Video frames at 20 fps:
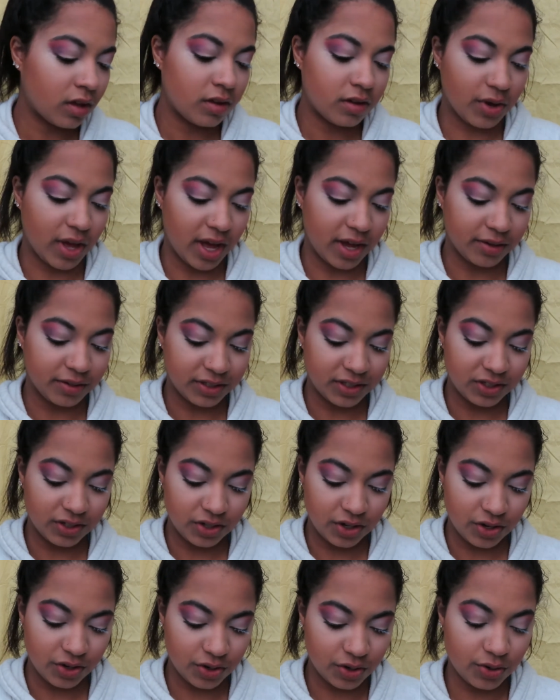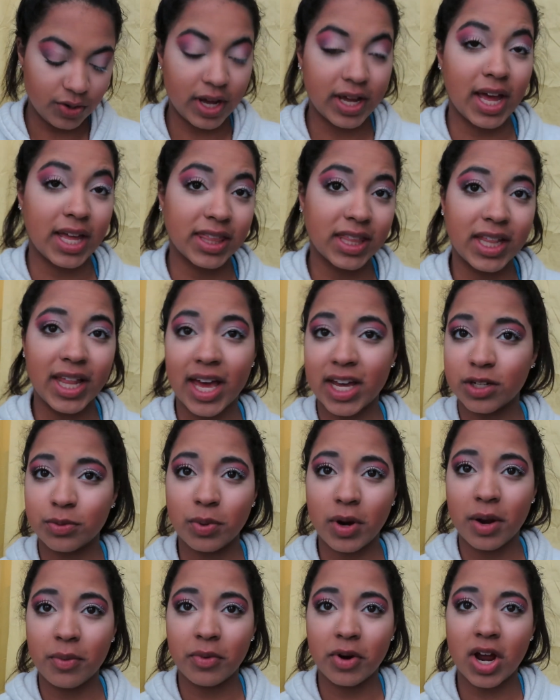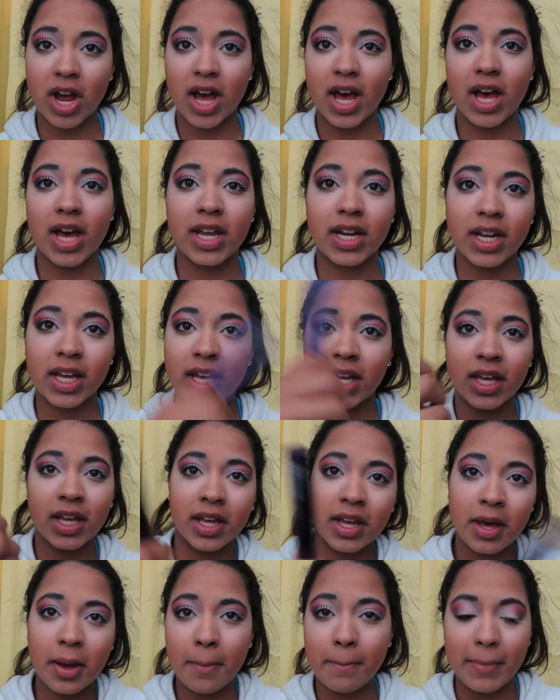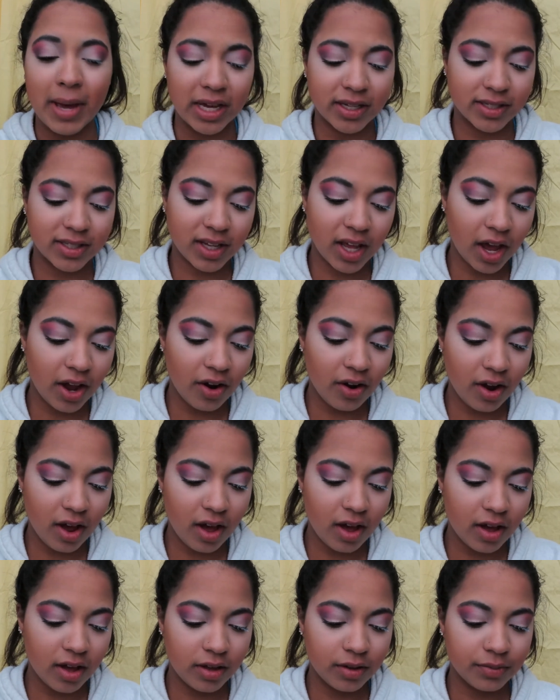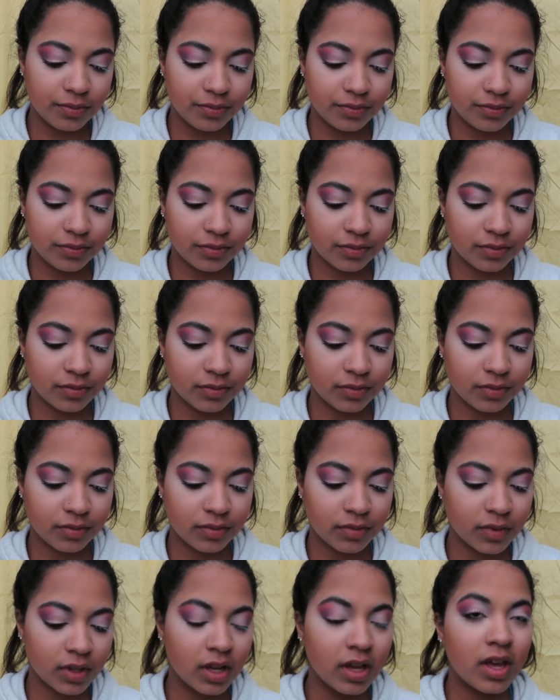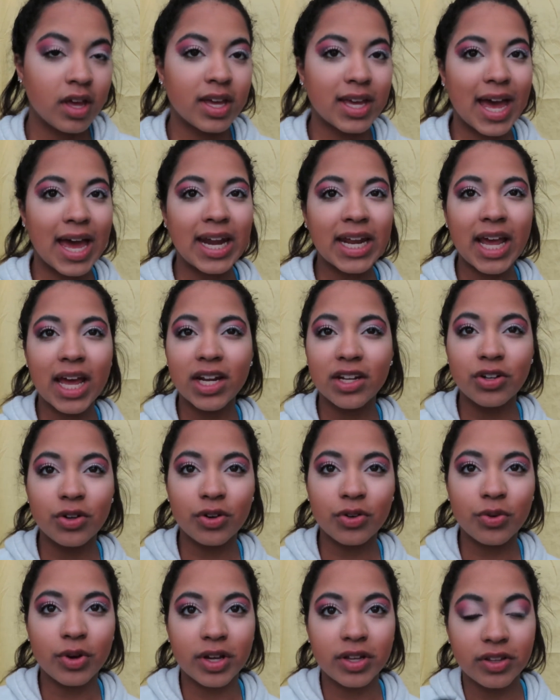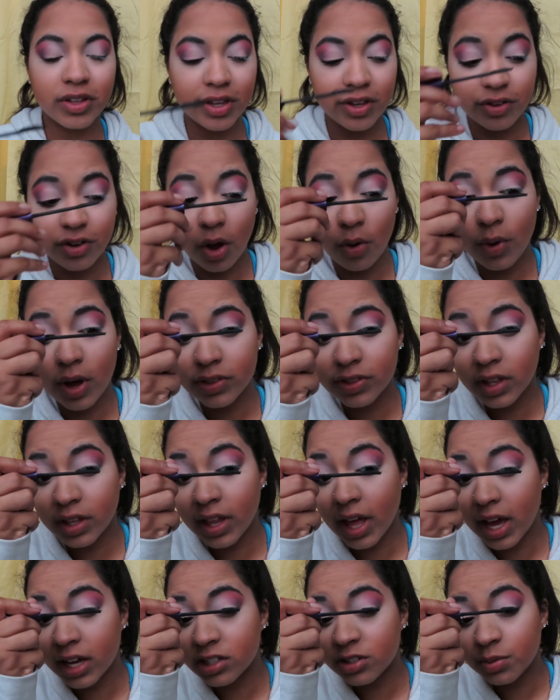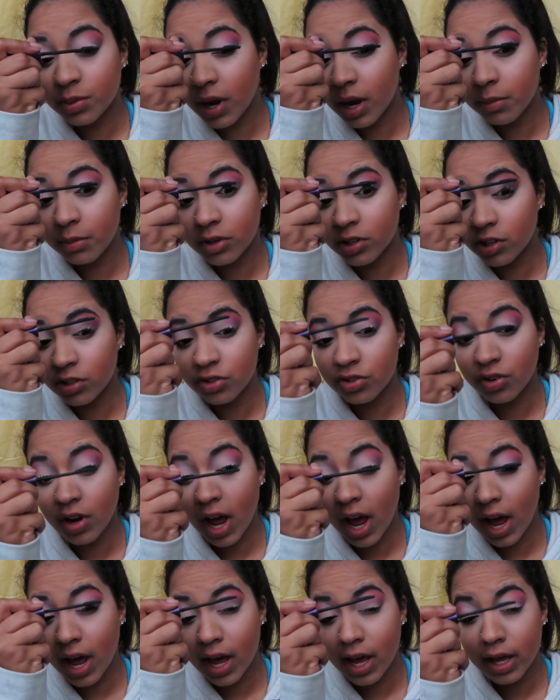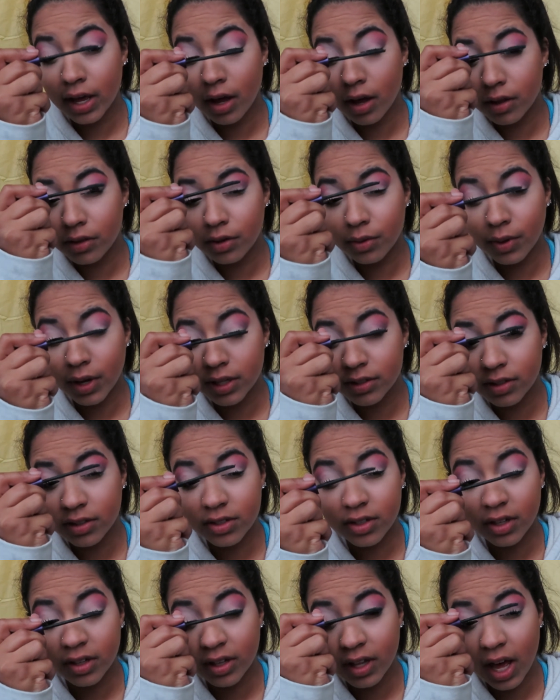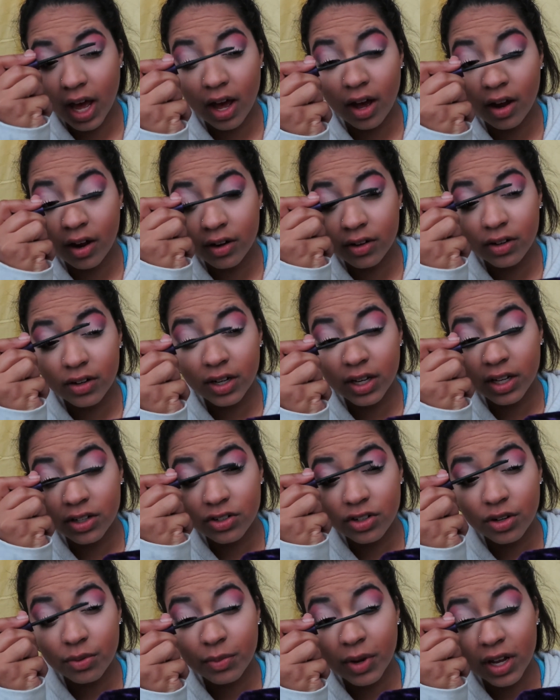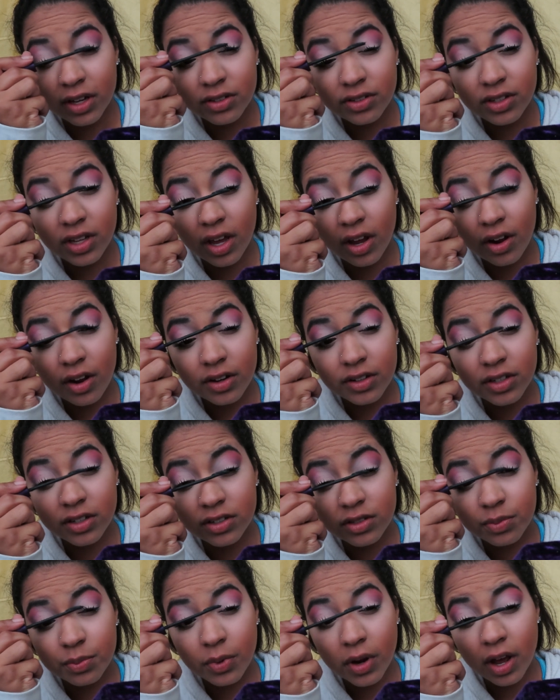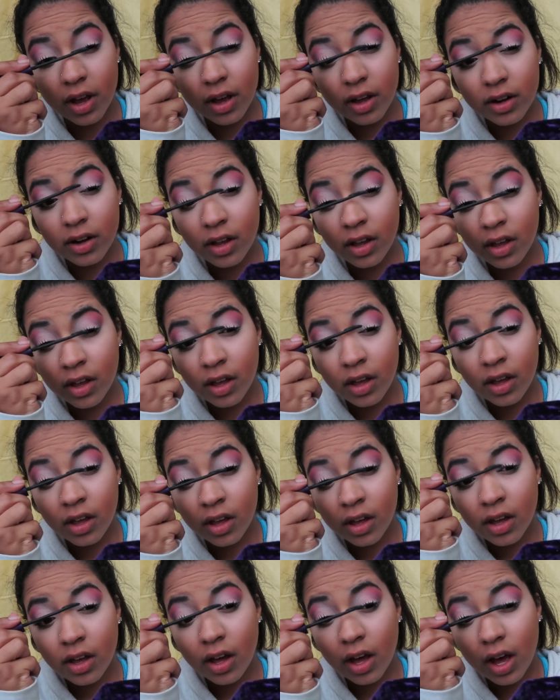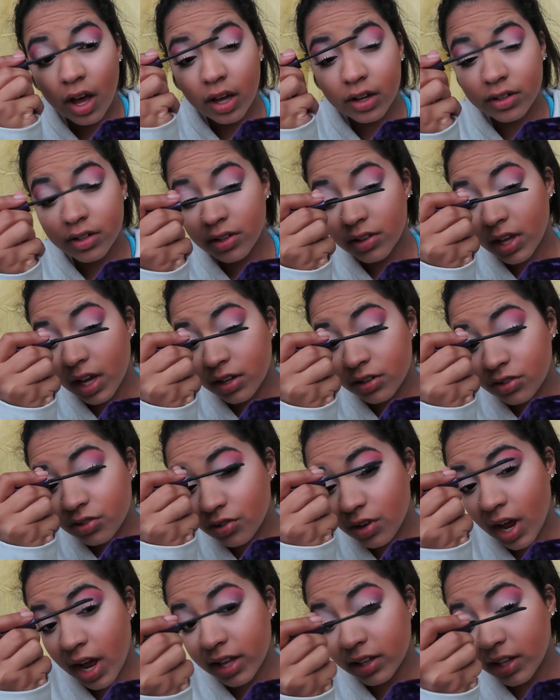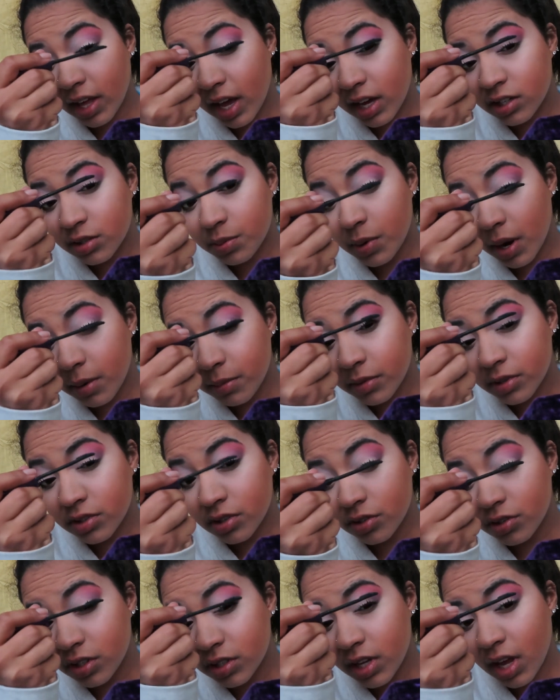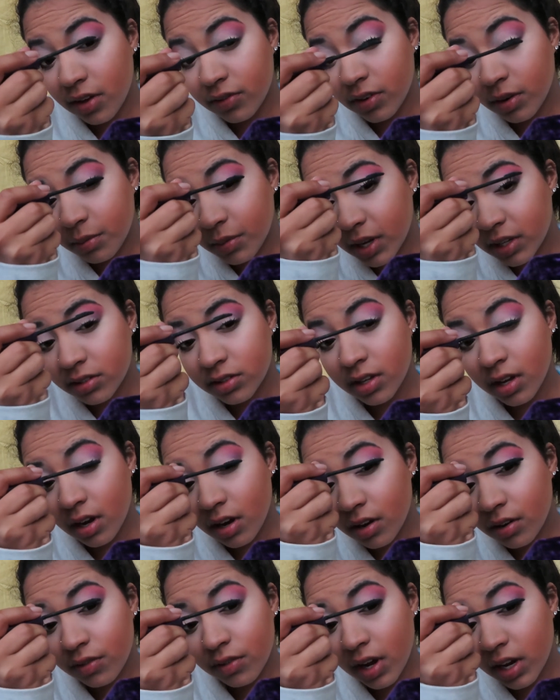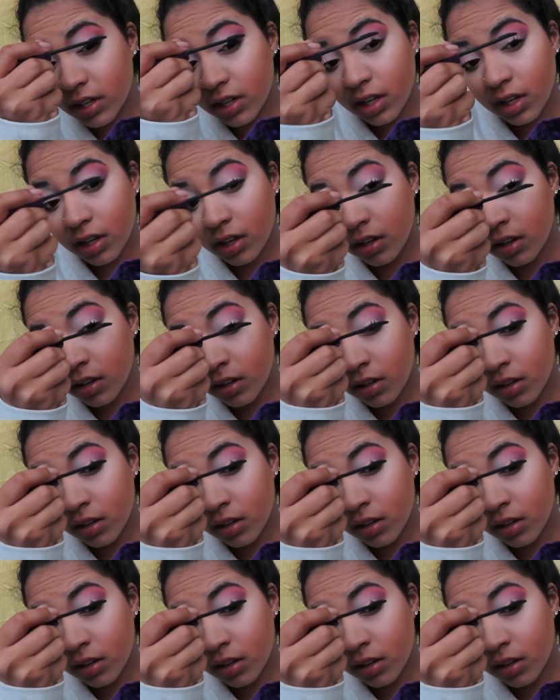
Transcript: Okay, so I got the lash primer on, mascara. Kind of got to do it quickly. You don't want the lash primer to dry, otherwise it's a lot harder to get your mascara to spread onto that dry lash primer. So just have your mascara ready.